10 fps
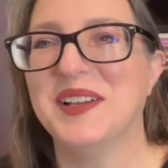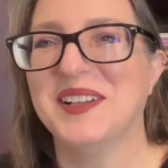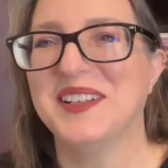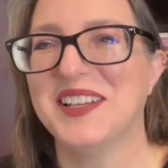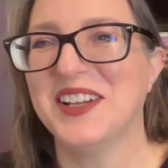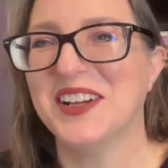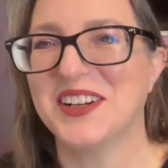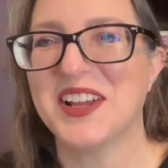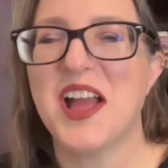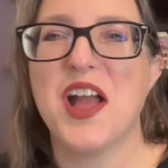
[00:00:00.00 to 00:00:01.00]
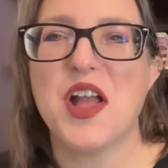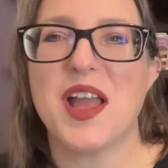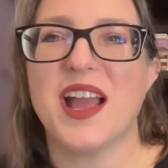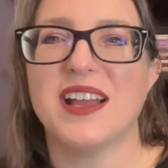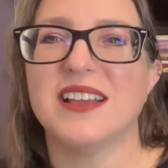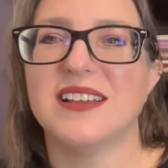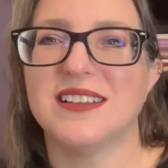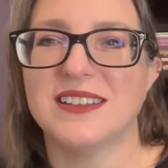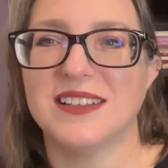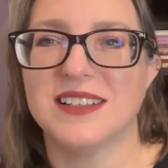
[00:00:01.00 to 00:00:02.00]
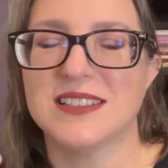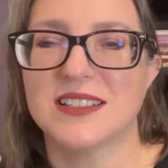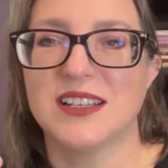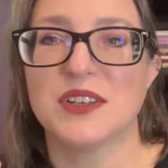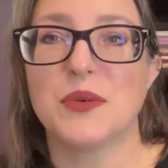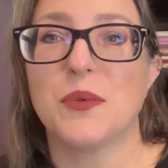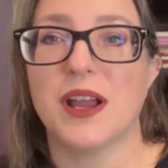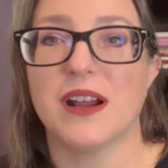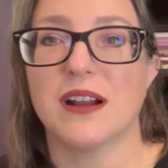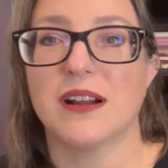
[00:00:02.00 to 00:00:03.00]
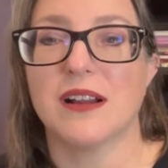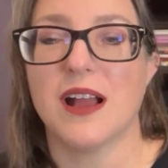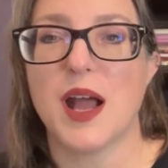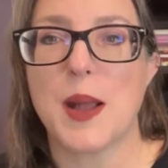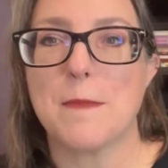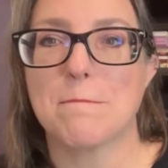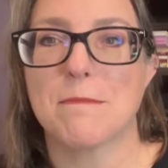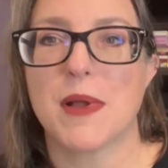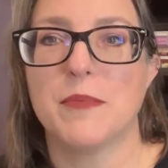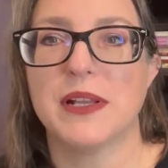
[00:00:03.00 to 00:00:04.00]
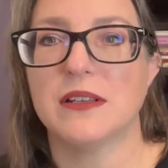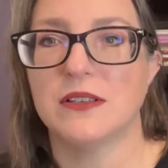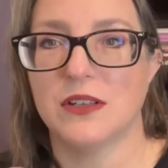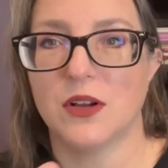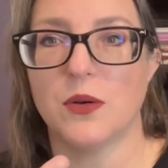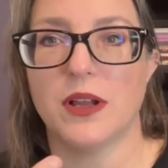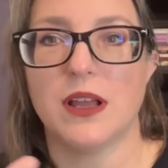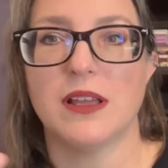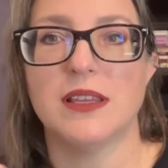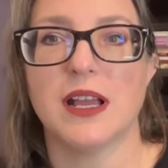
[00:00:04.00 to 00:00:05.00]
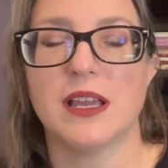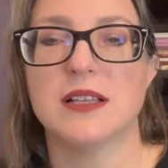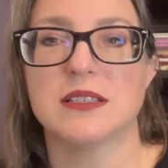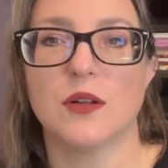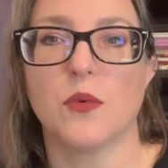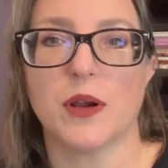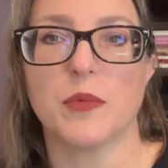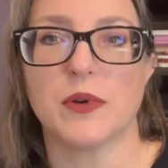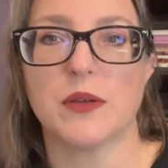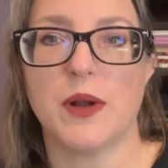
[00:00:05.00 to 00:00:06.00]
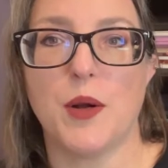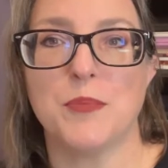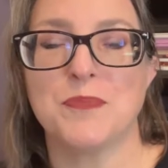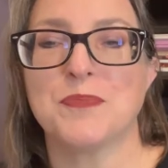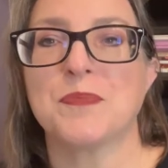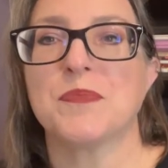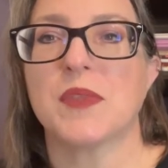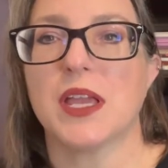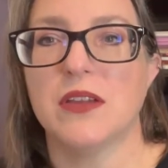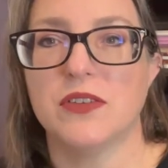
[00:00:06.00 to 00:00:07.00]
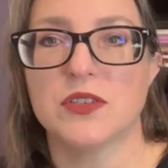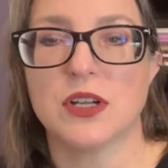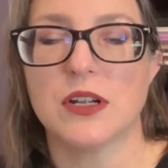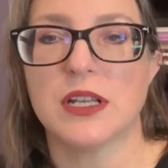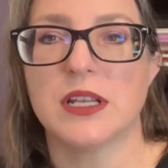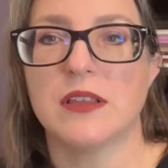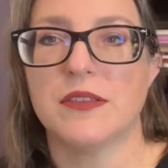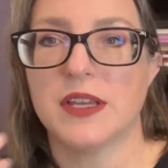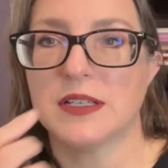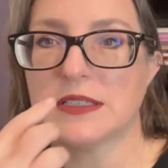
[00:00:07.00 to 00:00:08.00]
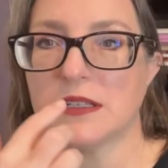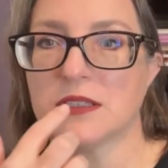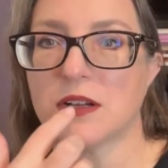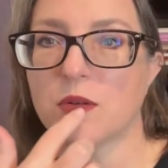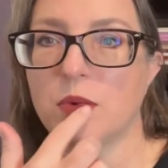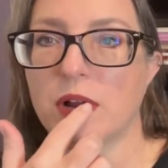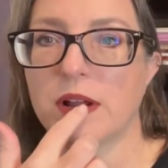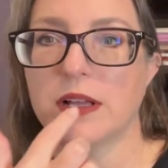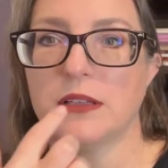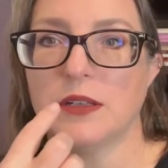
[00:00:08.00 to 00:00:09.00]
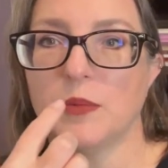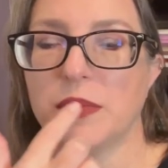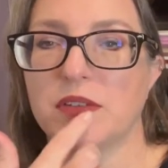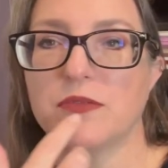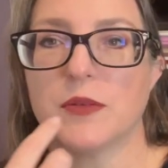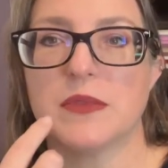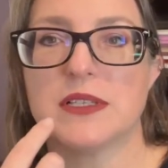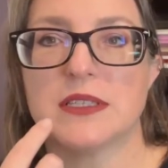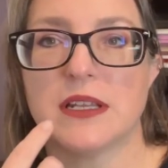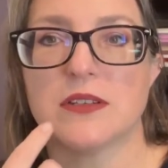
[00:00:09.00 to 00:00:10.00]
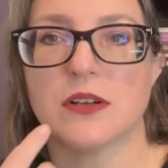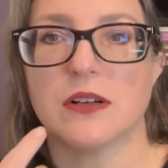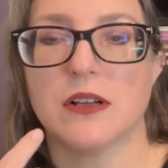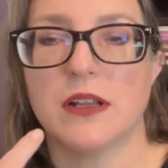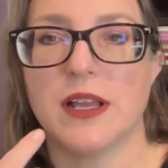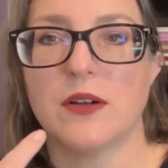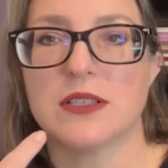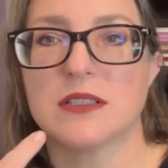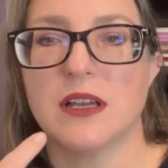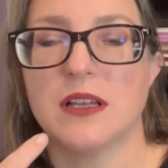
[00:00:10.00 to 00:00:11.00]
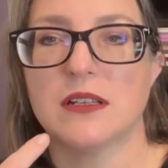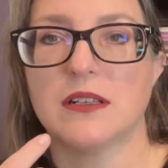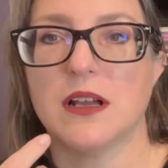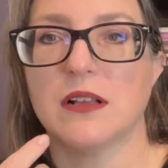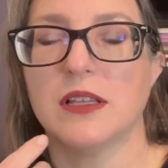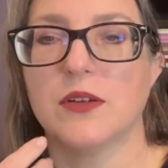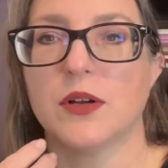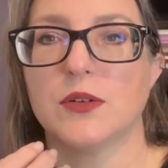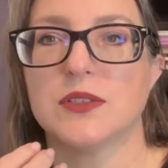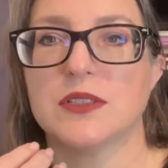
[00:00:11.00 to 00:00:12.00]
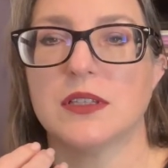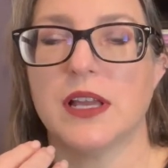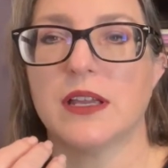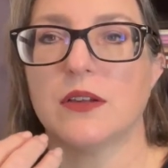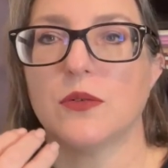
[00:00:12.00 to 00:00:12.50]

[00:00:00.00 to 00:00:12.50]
it's gonna wear. But in that case, it'll wear pretty well. If you start eating things, it'll start wearing a little bit from the center. Now, it's not ugly, gross like